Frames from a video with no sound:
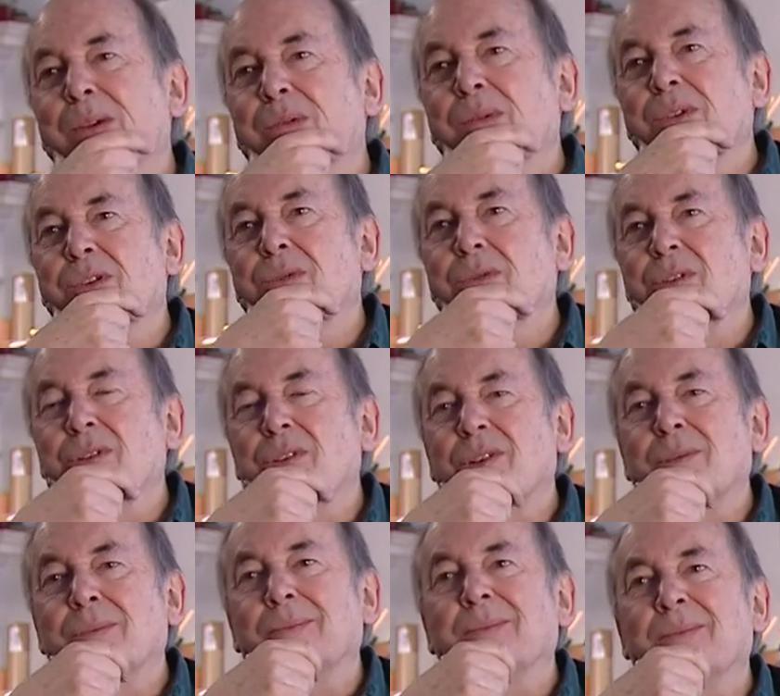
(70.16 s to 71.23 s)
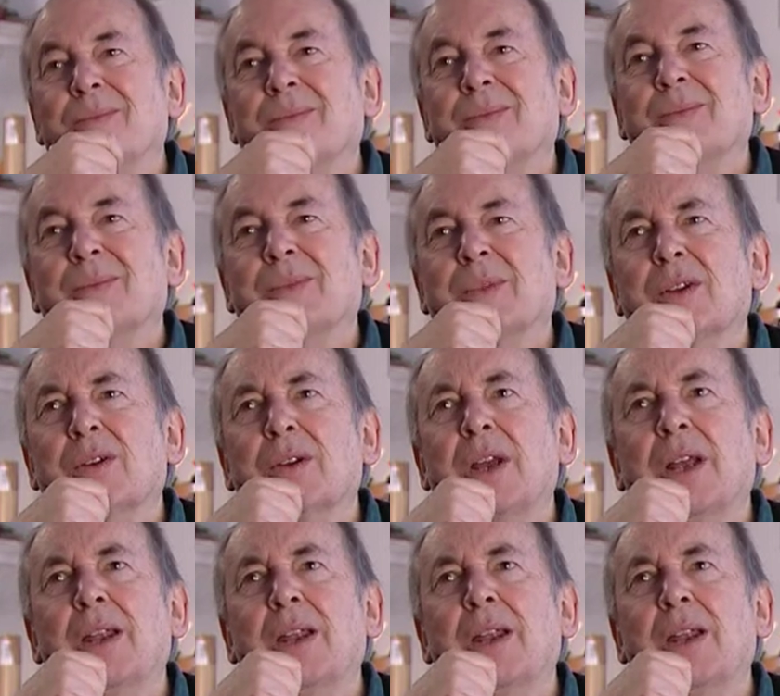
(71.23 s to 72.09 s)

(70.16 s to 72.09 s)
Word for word: which was um, okay.